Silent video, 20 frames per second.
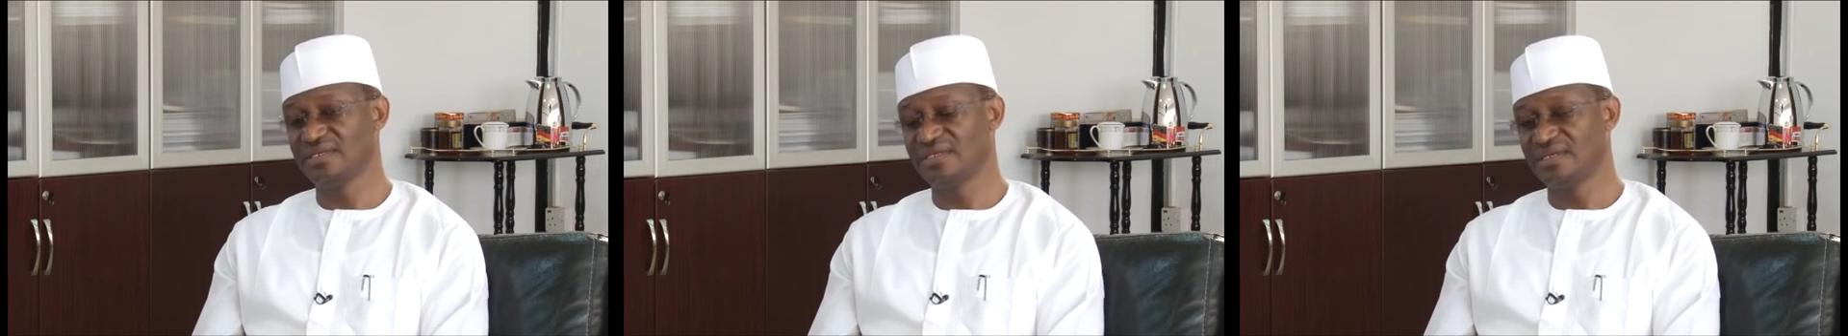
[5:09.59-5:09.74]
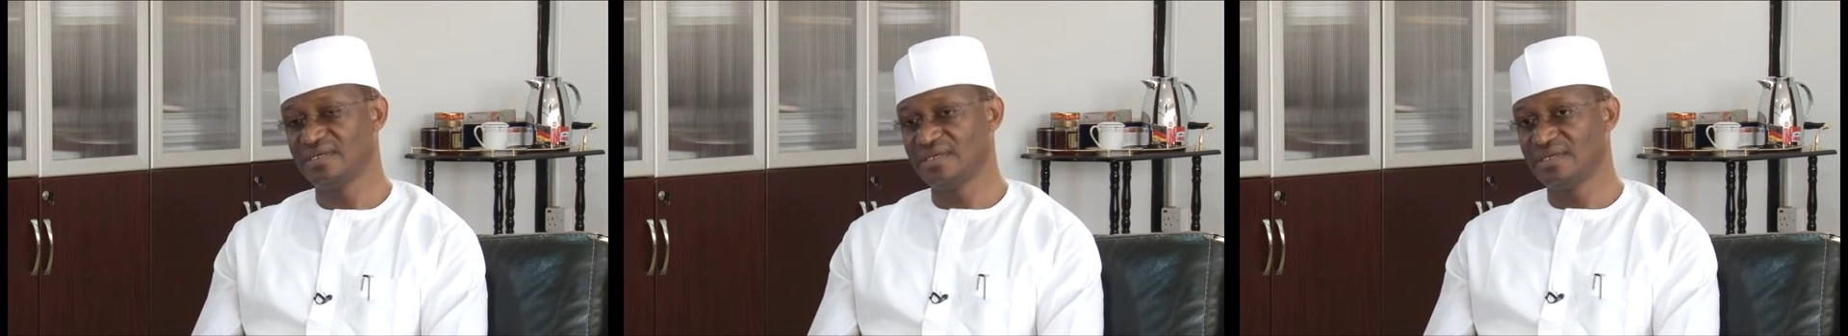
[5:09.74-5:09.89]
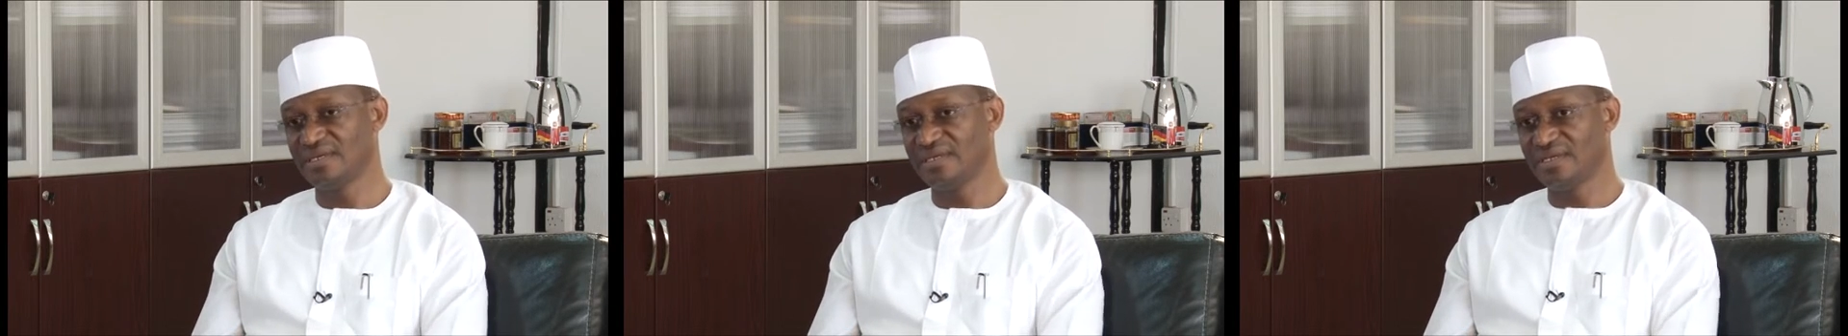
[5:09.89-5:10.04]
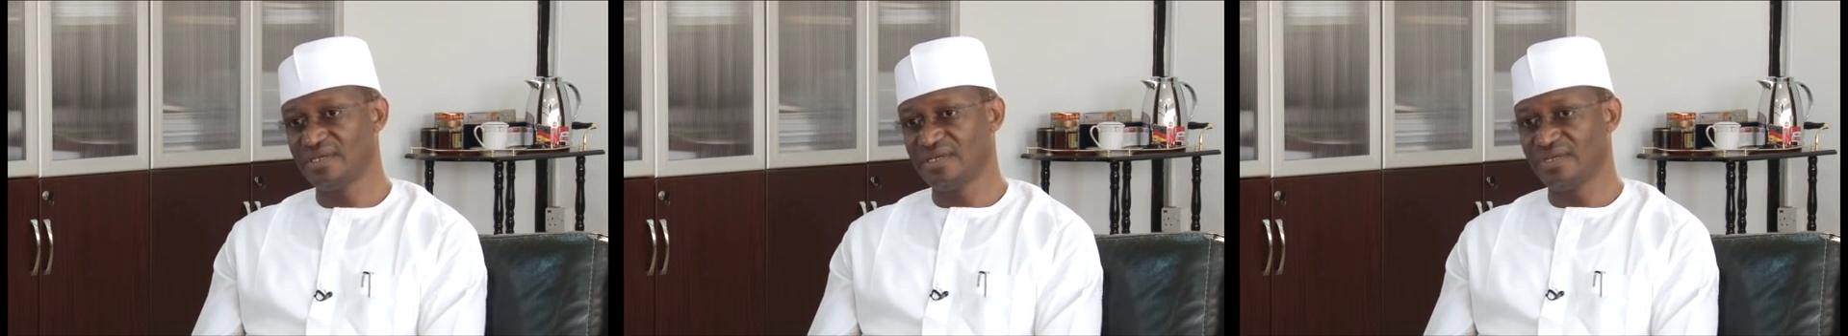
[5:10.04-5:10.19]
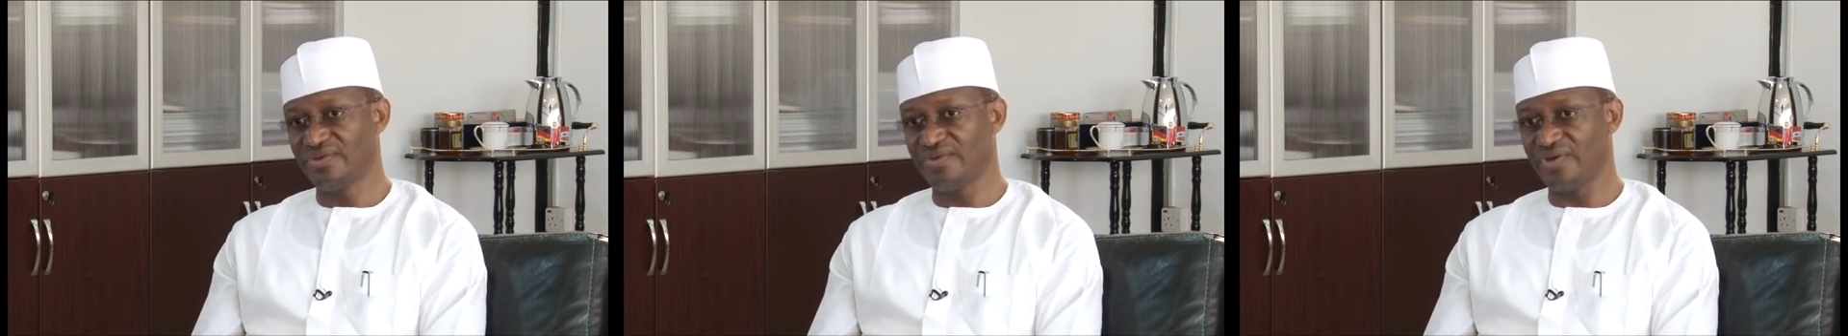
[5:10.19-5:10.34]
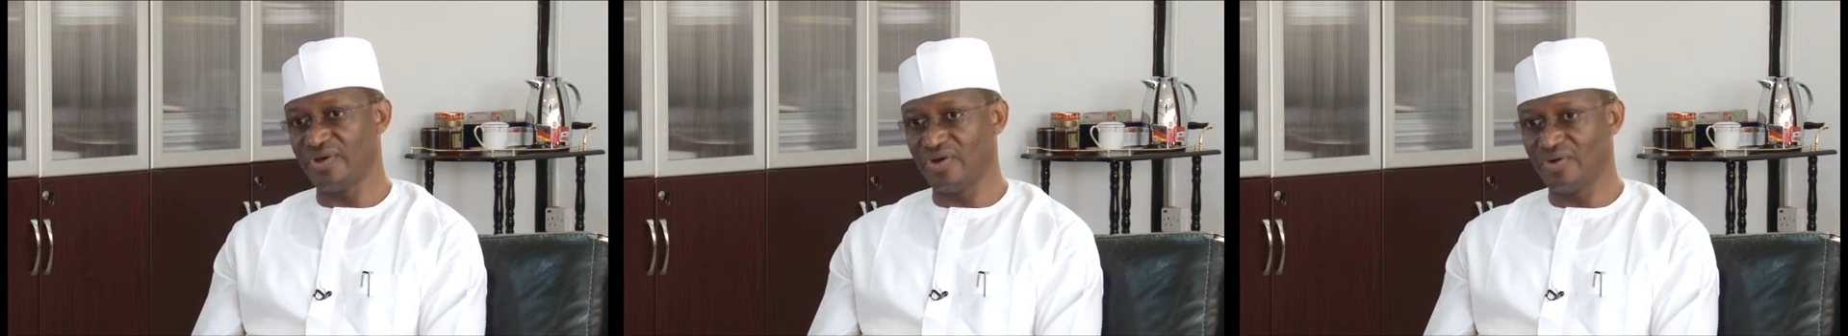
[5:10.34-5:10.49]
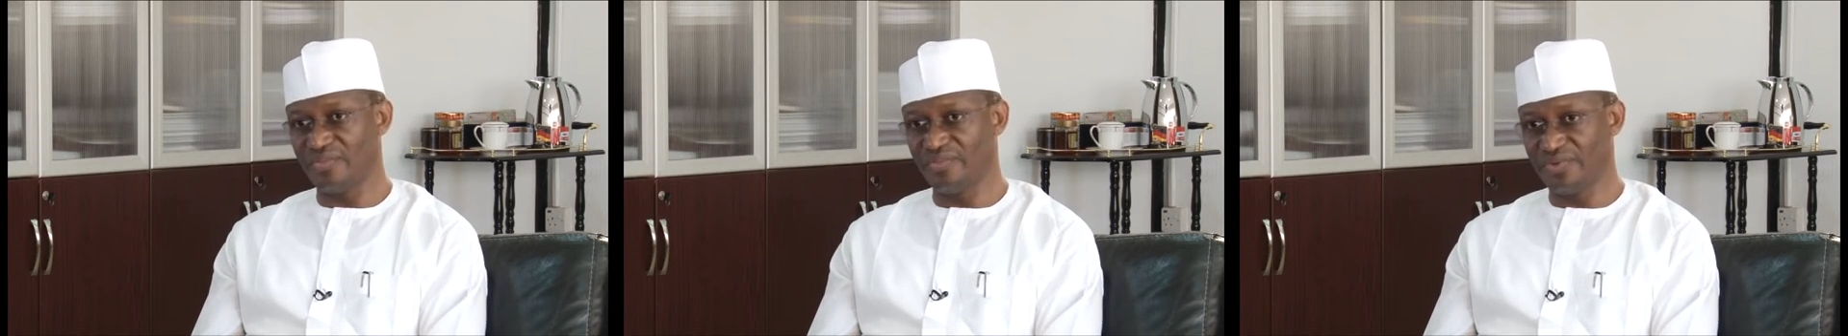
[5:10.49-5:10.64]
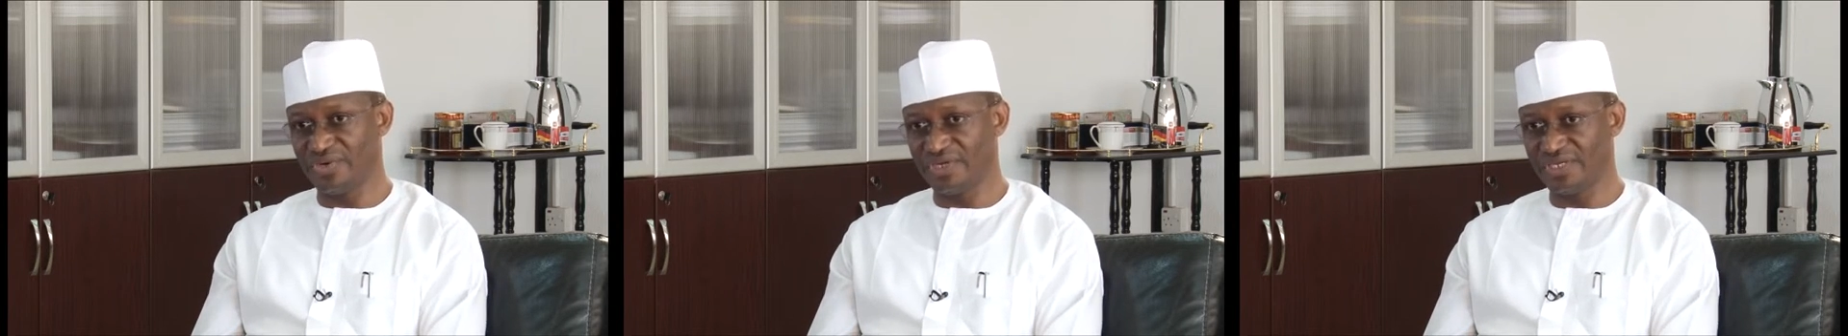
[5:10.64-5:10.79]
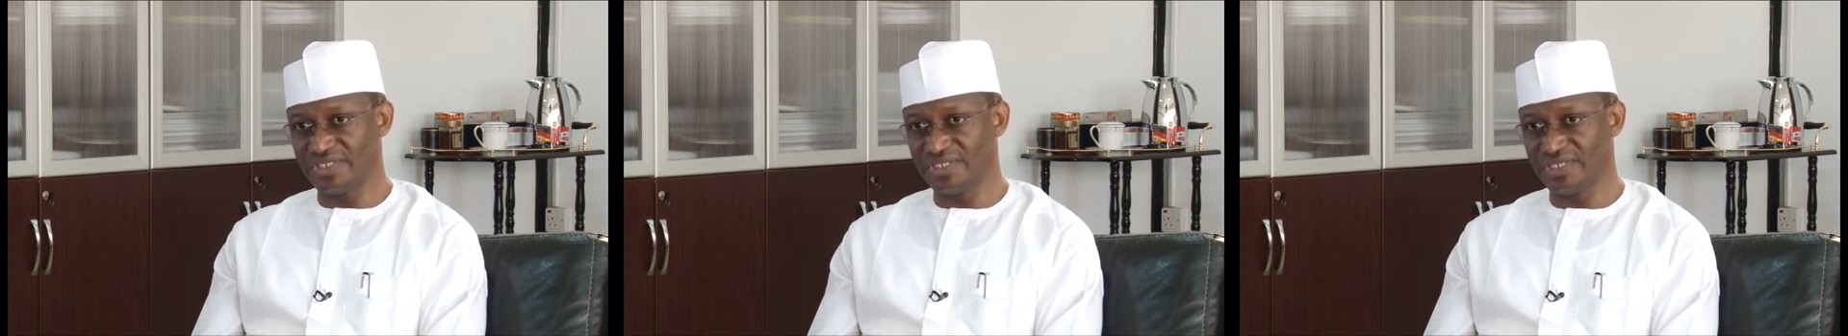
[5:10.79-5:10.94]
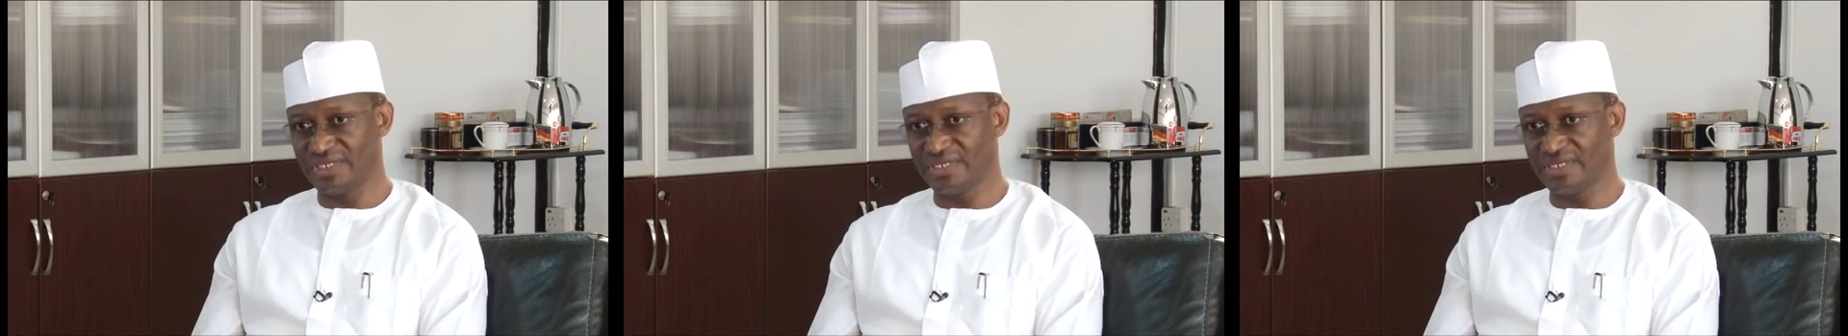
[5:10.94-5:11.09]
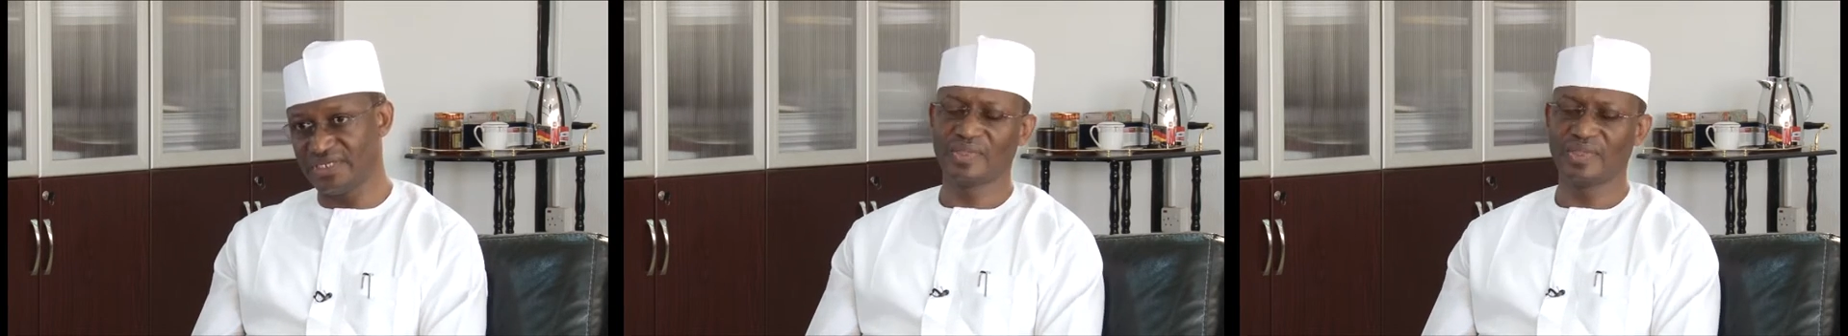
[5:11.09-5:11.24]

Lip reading: future occurrence.